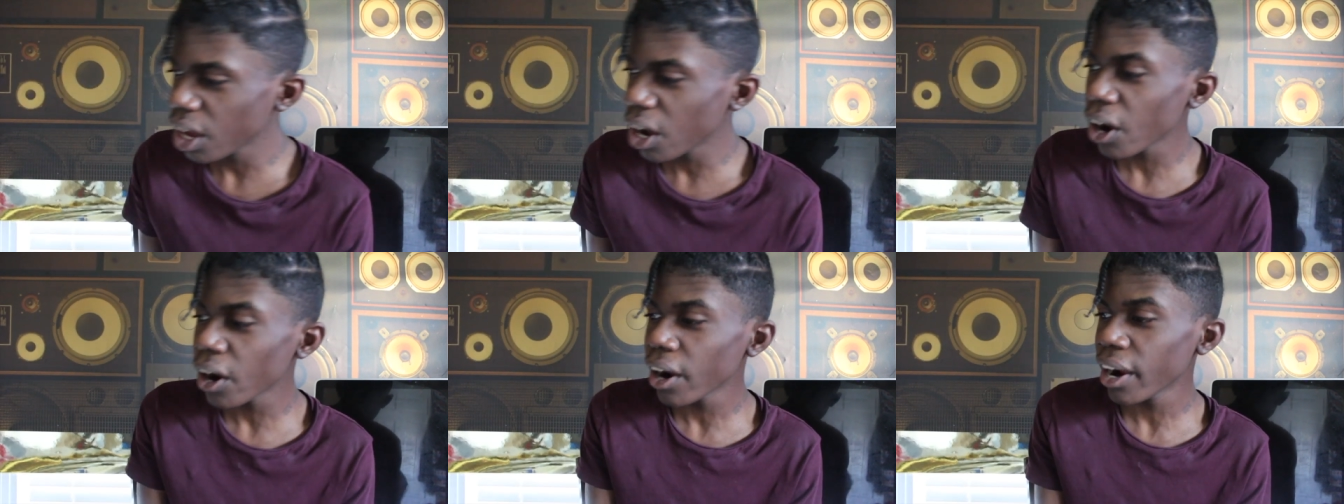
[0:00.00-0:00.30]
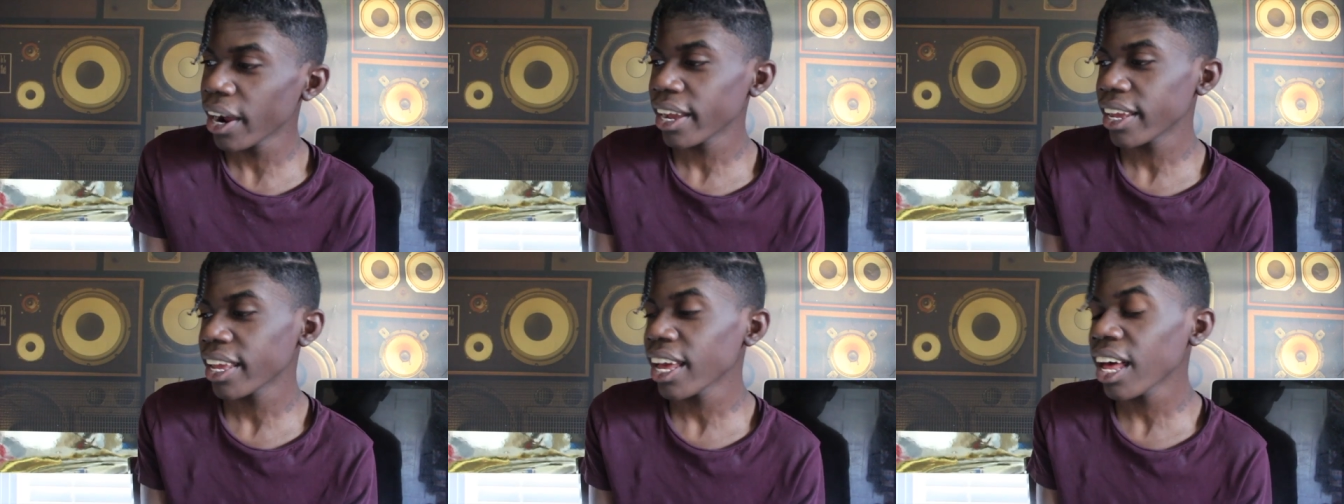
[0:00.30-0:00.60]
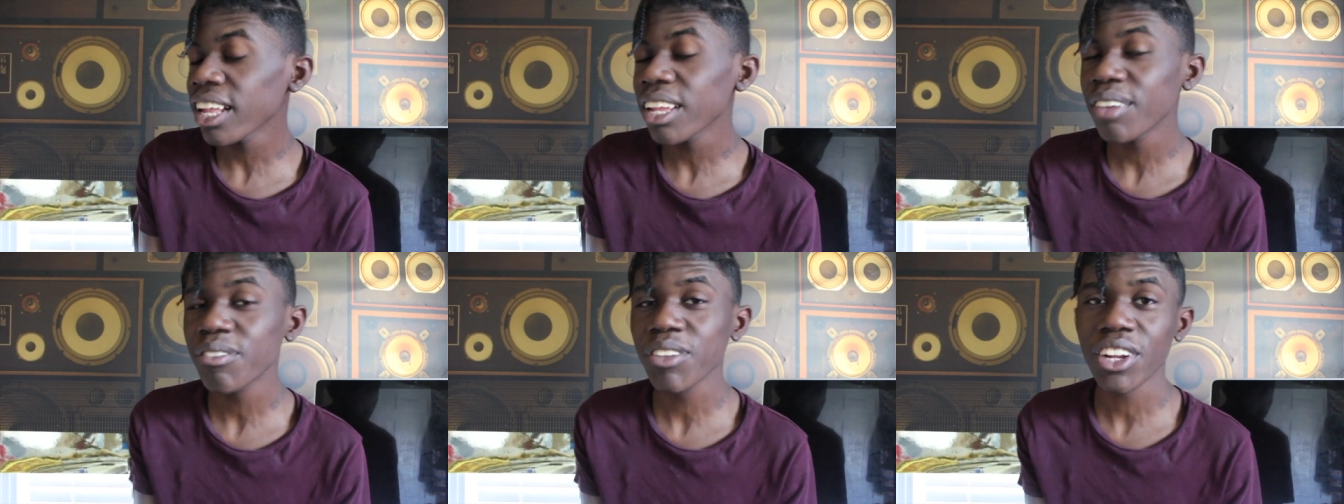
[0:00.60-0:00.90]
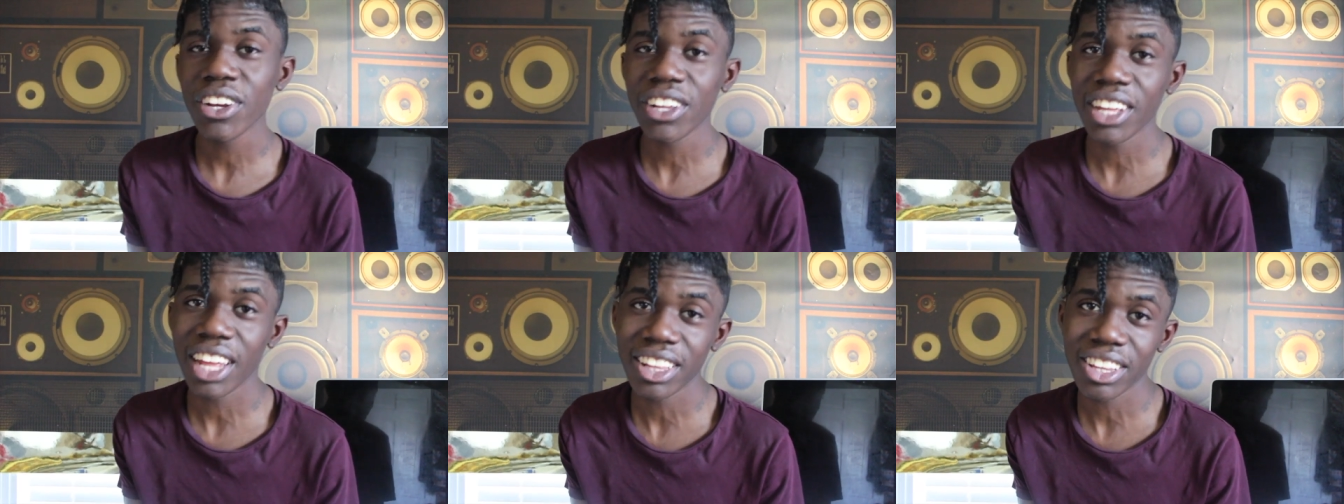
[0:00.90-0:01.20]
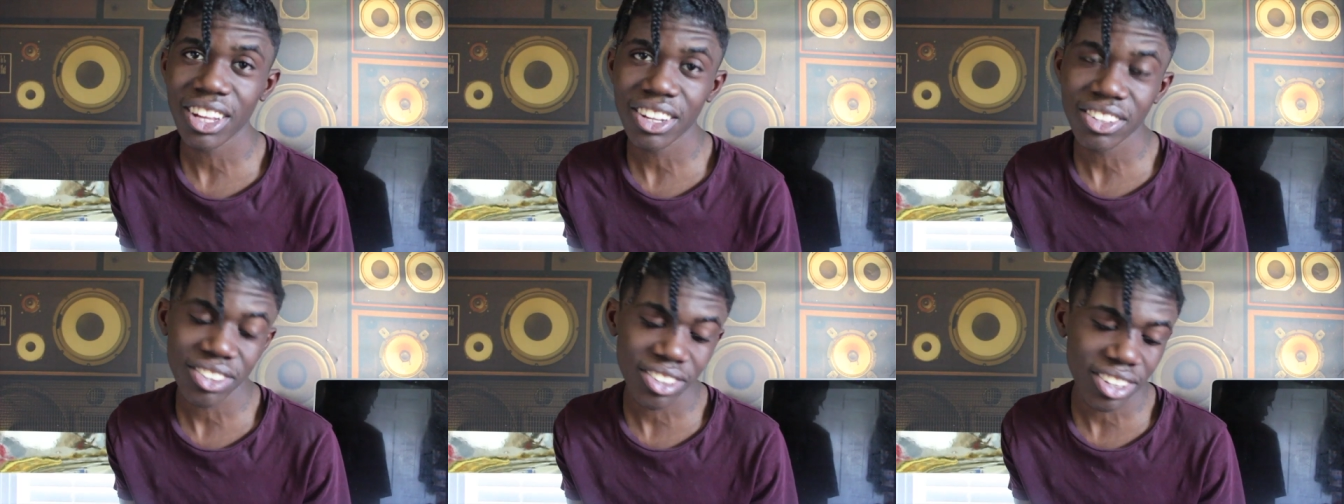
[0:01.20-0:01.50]
Alright, y'all let me know y'all
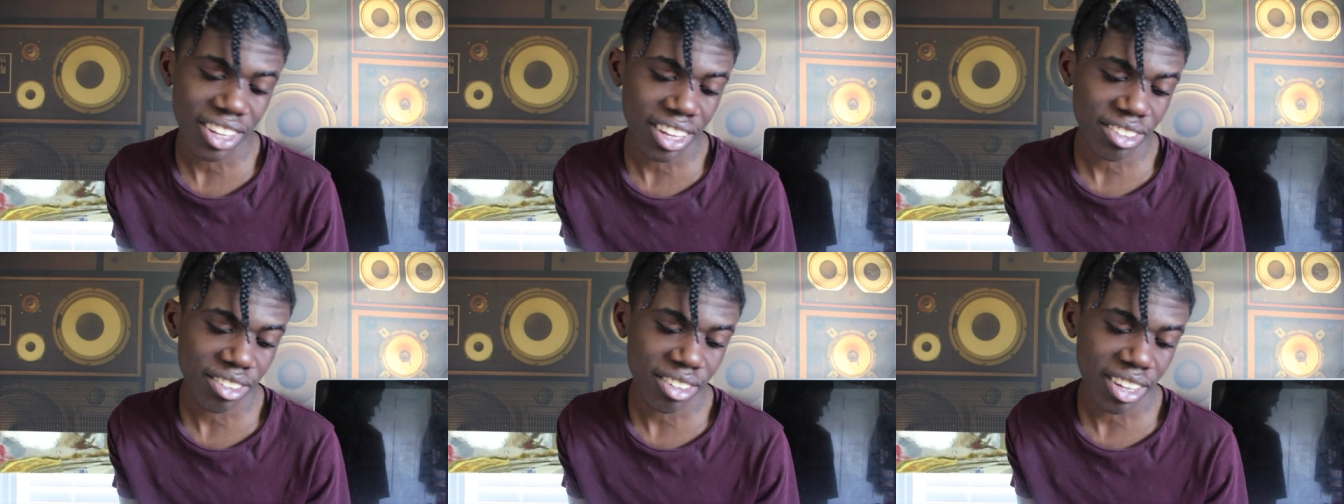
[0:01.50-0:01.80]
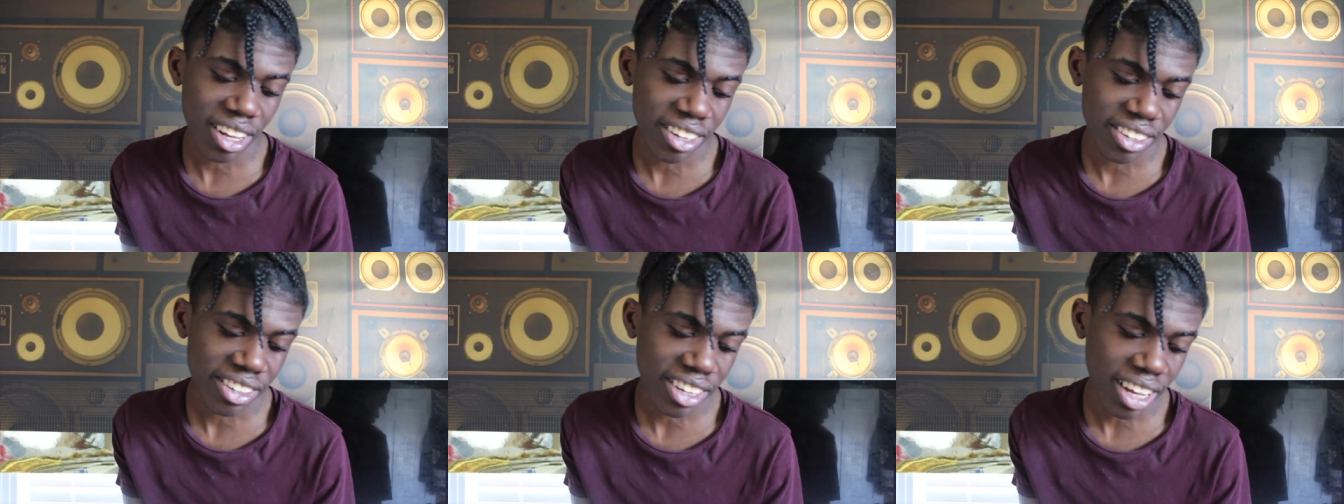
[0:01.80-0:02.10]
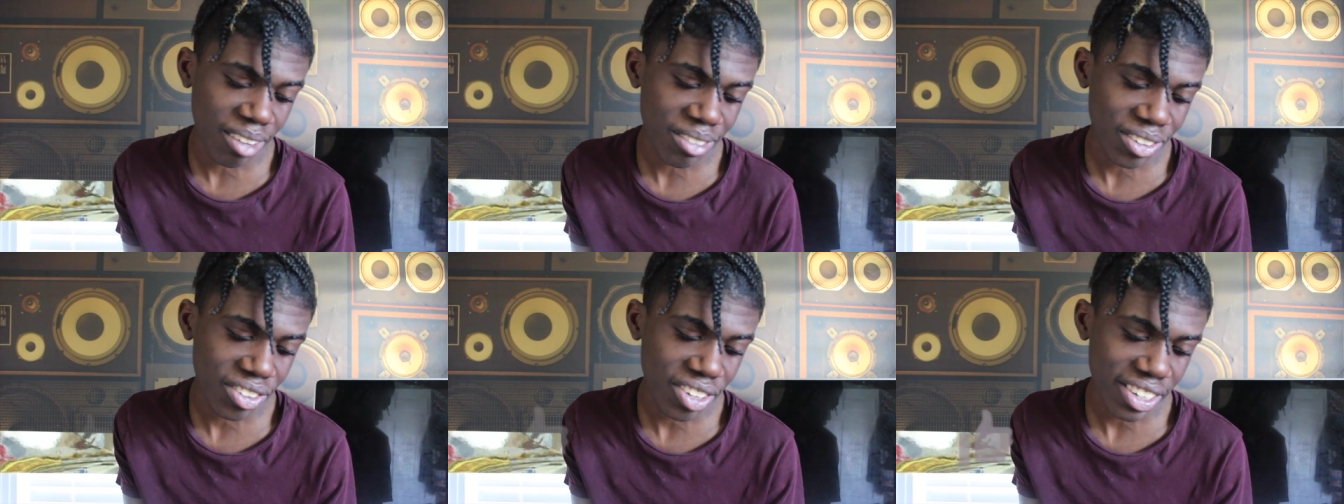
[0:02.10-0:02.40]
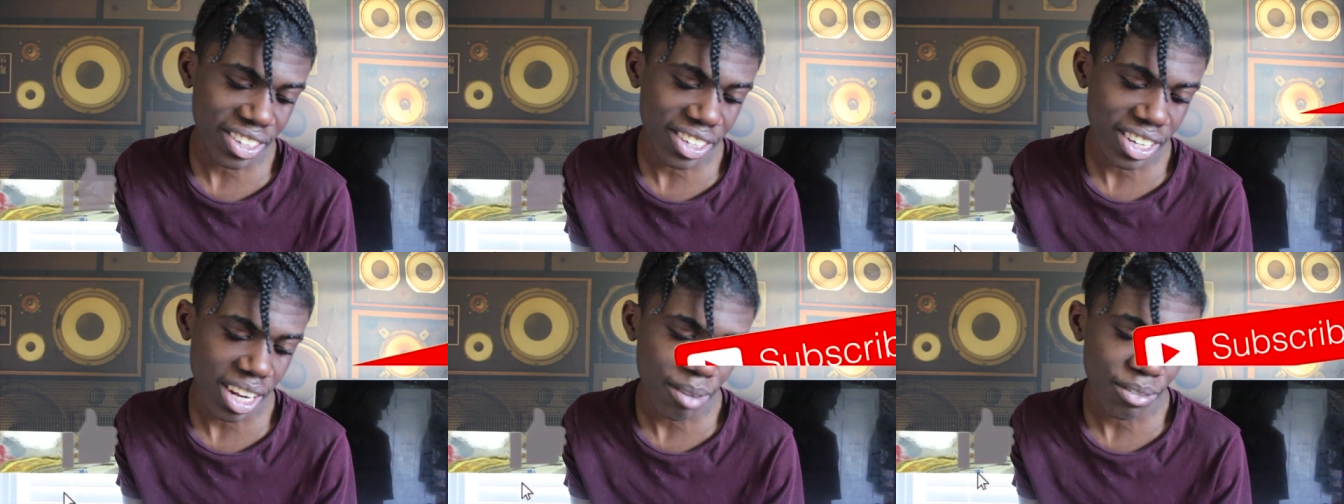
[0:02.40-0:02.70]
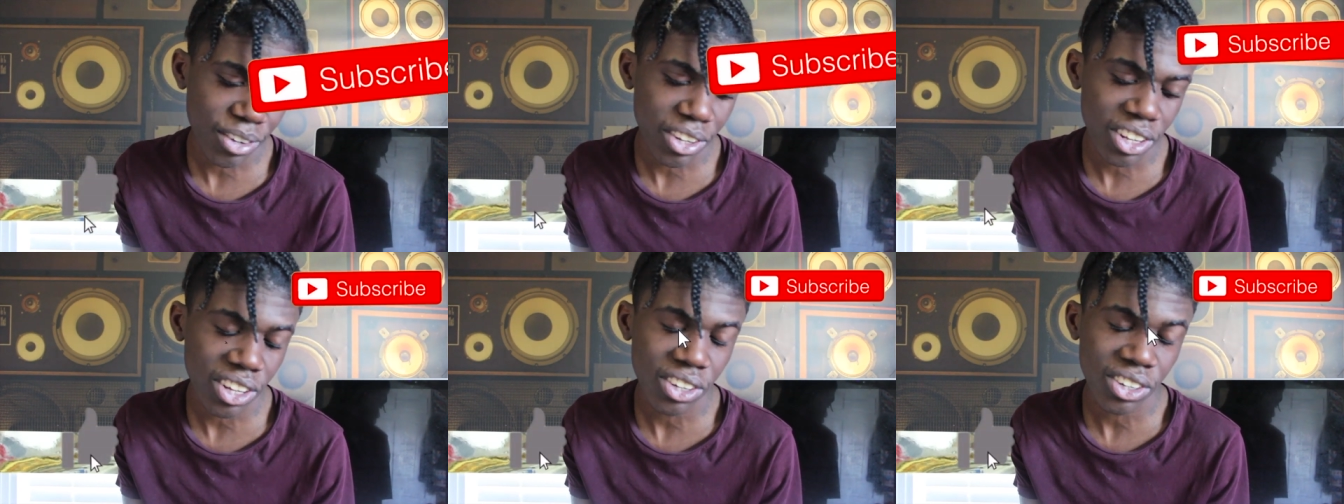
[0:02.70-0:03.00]
thoughts on that down in the comment section
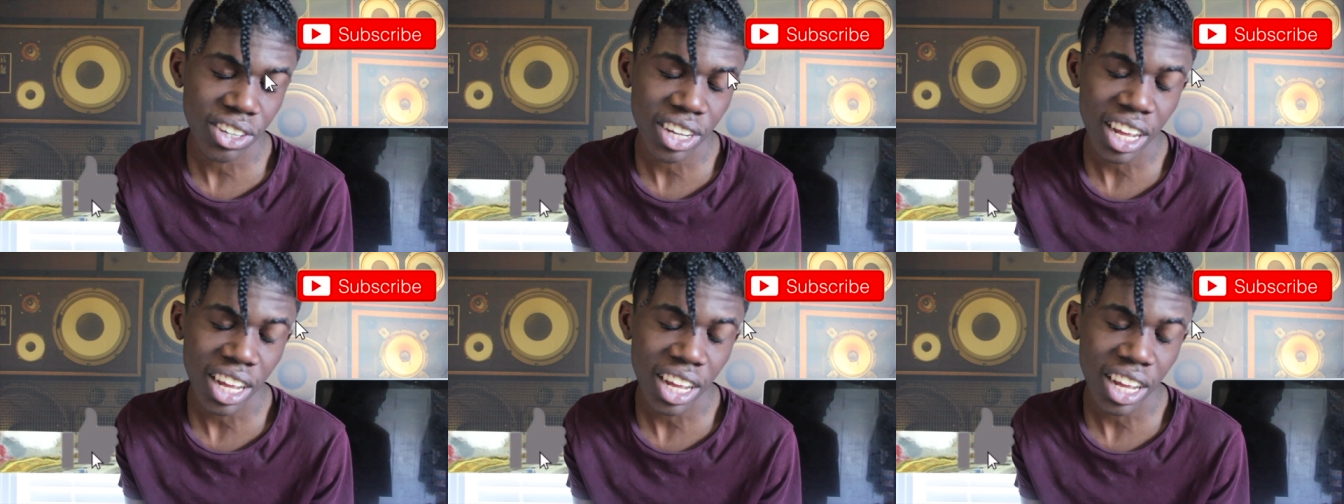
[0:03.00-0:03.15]
down below.